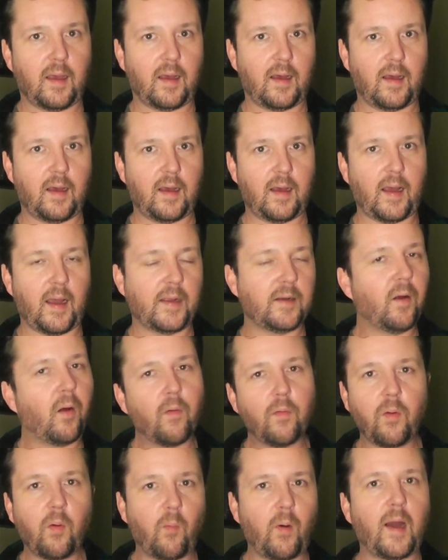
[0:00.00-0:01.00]
I
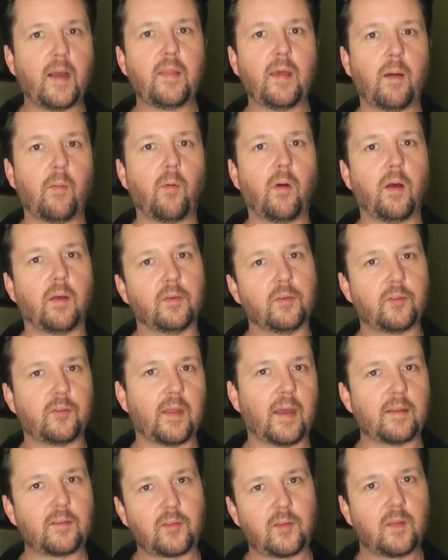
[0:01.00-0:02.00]
don't know why that was.
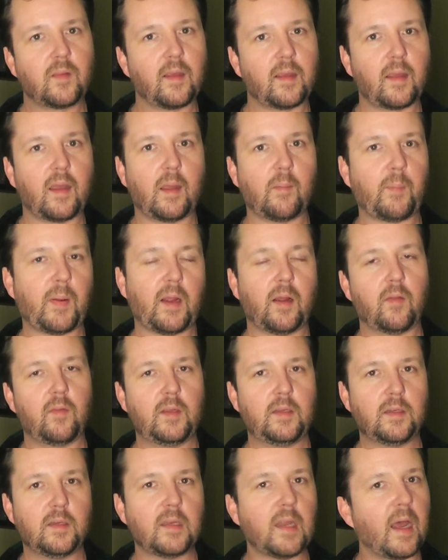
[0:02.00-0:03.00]
That's the thing I
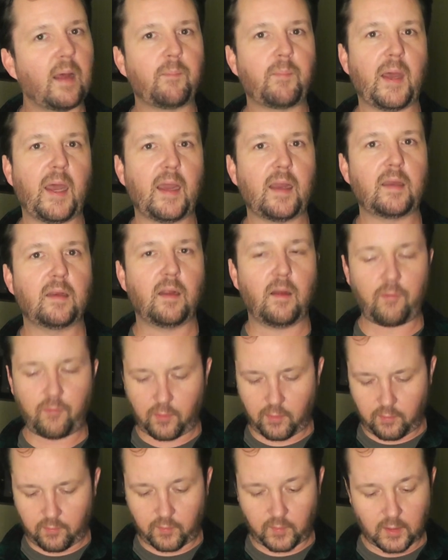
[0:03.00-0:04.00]
apparently did not pack
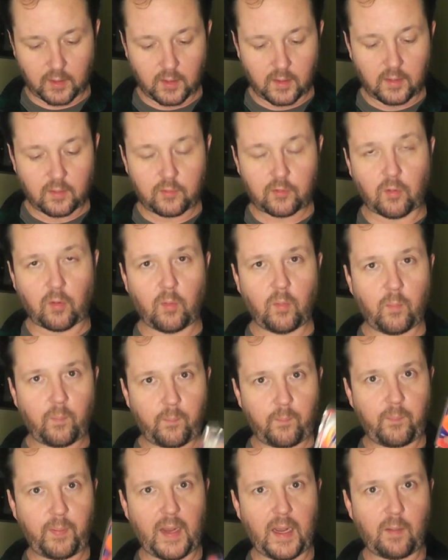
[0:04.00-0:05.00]
enough of. So
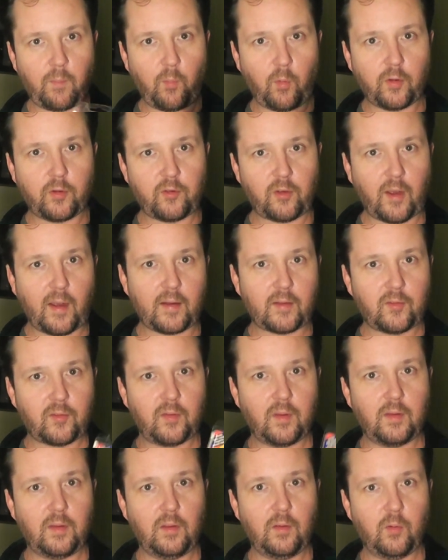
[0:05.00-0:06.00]
pack more
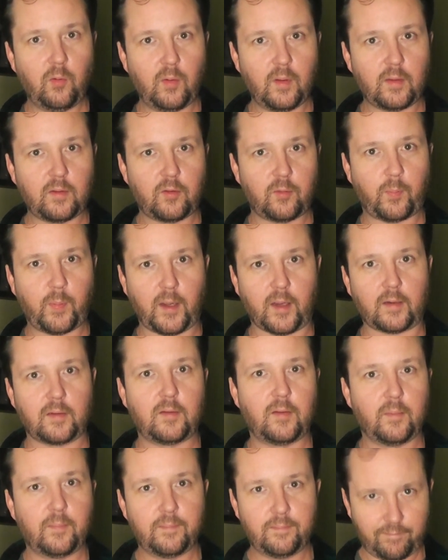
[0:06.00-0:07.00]
socks than you
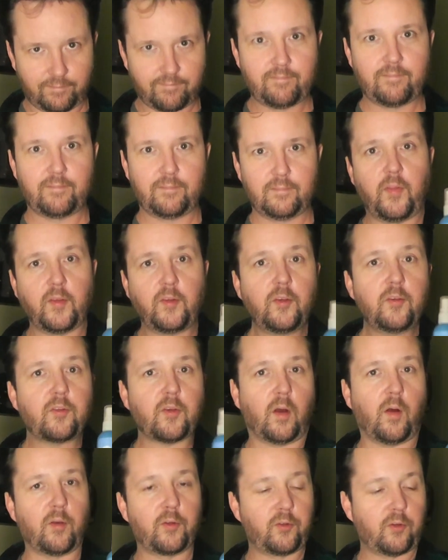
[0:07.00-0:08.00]
expect. This is
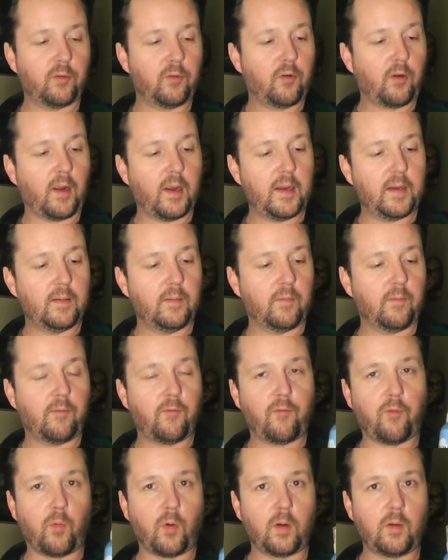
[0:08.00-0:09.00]
also great
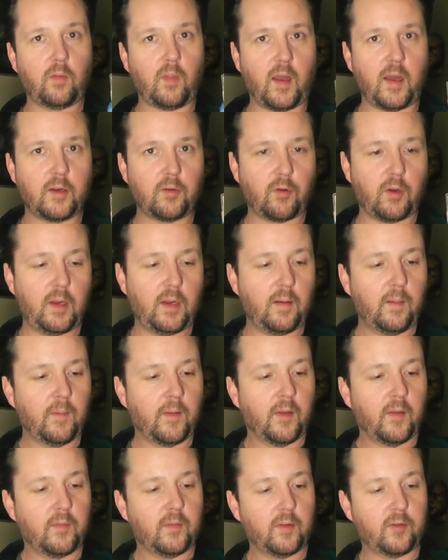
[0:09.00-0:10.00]
for laundry.
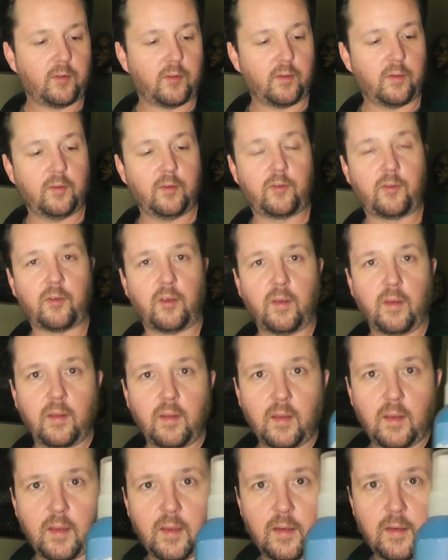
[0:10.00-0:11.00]
This is
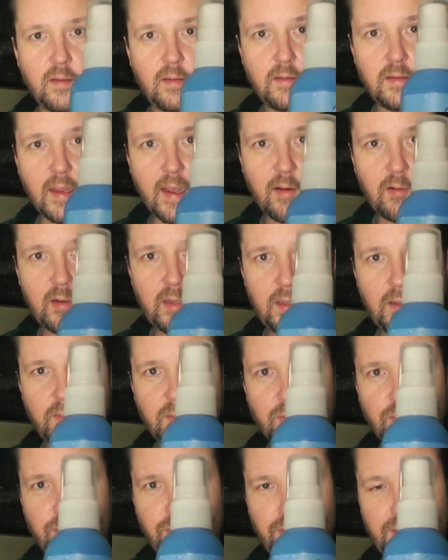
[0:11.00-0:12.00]

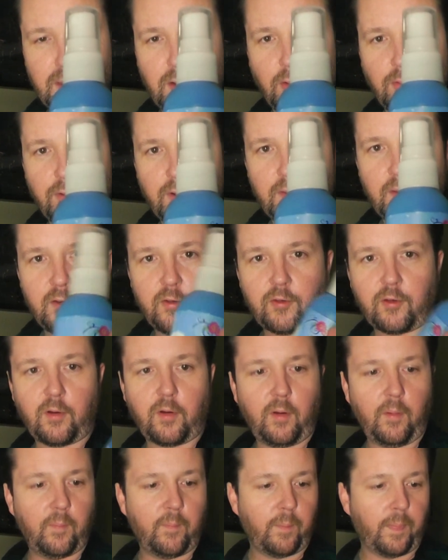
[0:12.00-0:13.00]
Downy Wrinkle
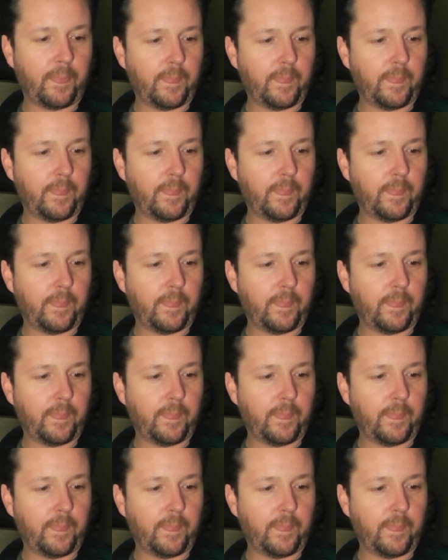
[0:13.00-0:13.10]
Releaser.